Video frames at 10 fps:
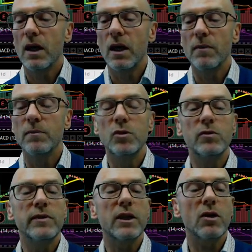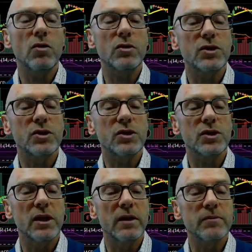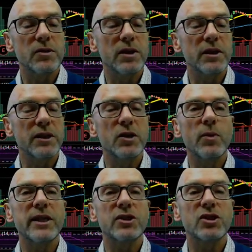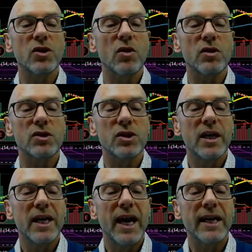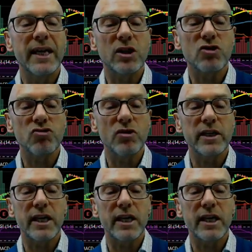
Moving across to the US stocks, Electronic